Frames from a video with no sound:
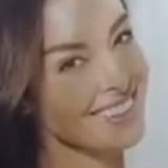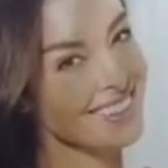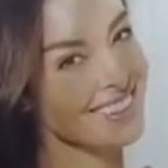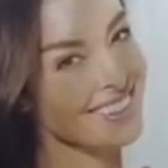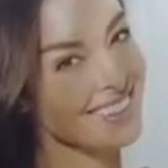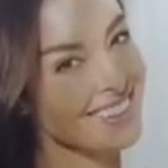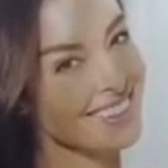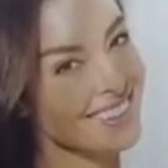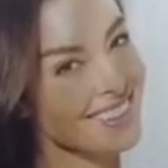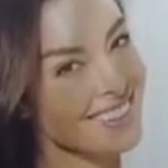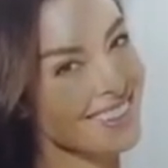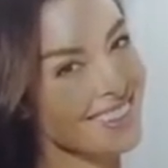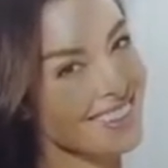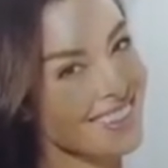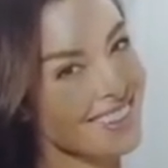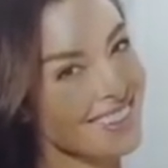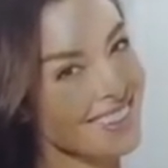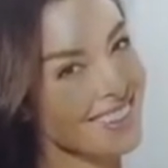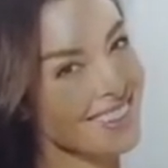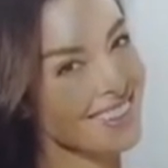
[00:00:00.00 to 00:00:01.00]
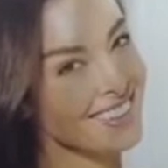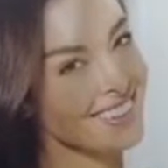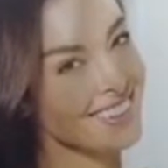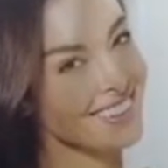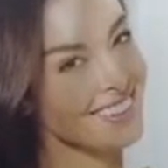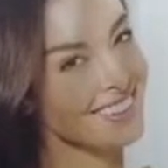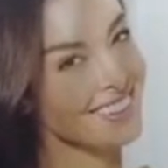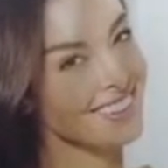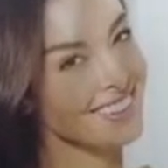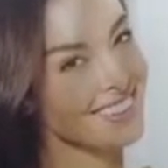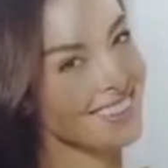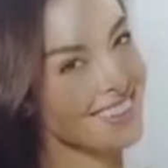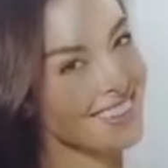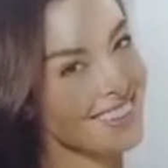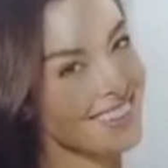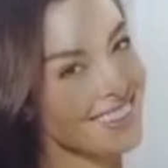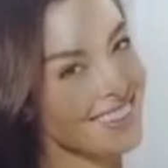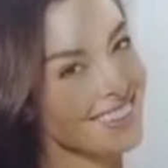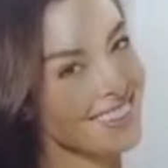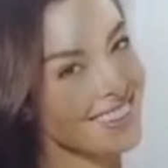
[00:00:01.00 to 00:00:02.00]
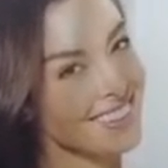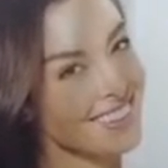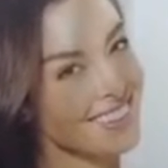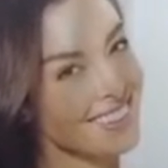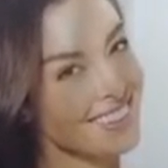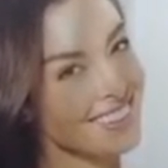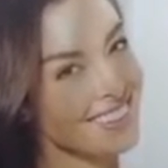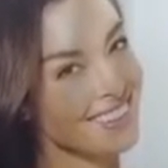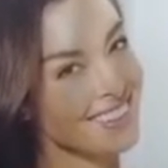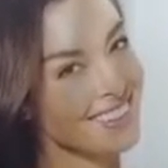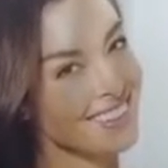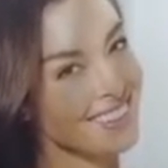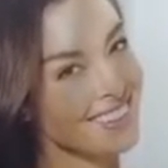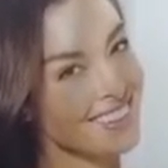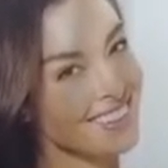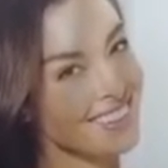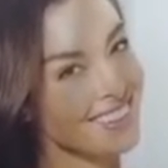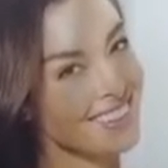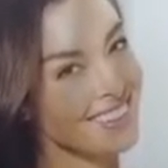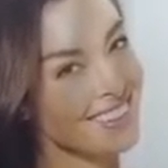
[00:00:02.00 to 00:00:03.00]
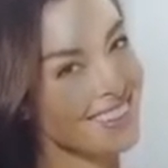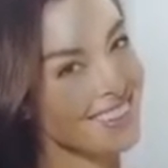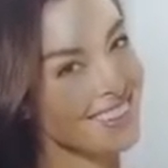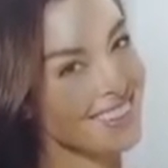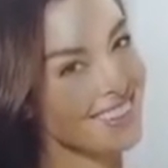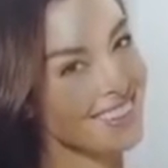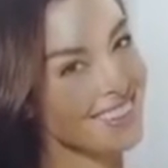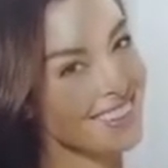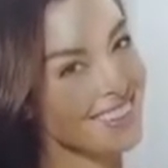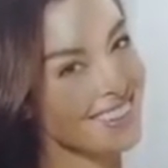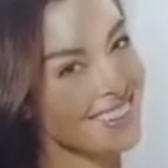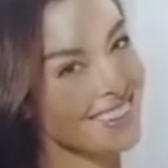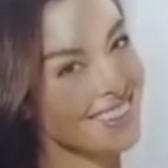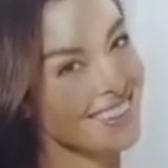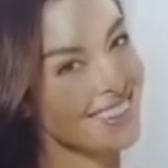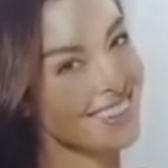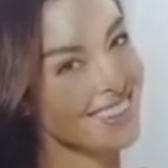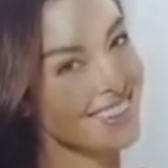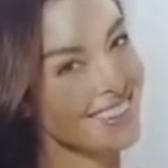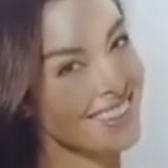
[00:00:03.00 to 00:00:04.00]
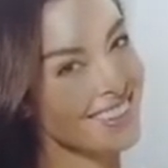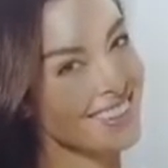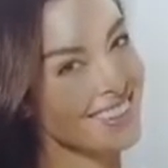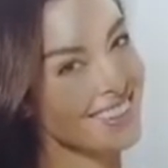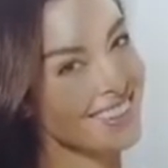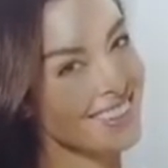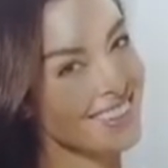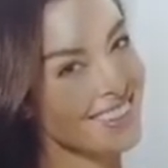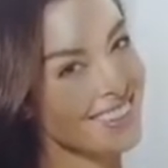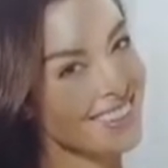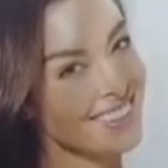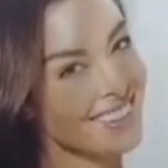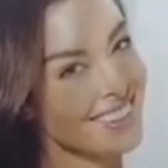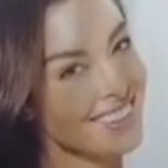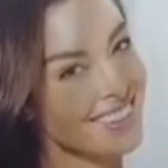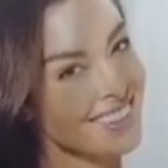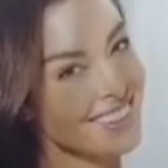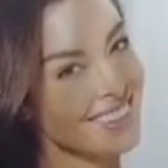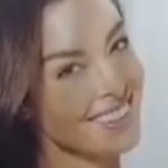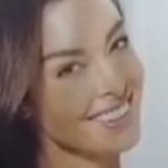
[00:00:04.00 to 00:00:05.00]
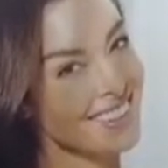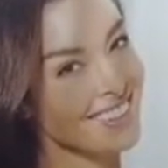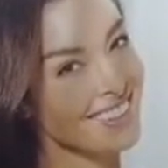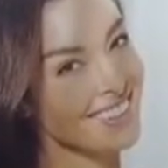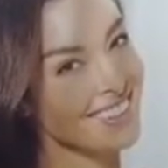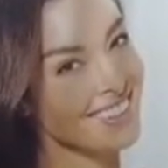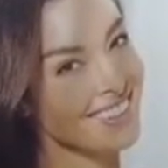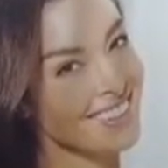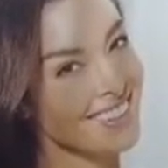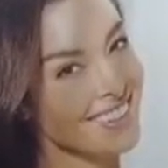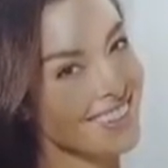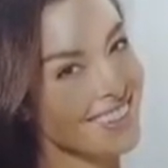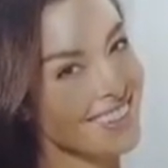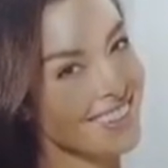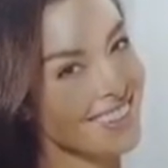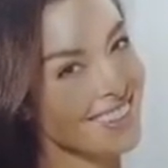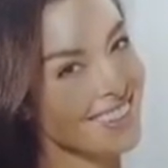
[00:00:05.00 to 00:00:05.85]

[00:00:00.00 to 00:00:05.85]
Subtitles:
No words are spoken by the person on screen.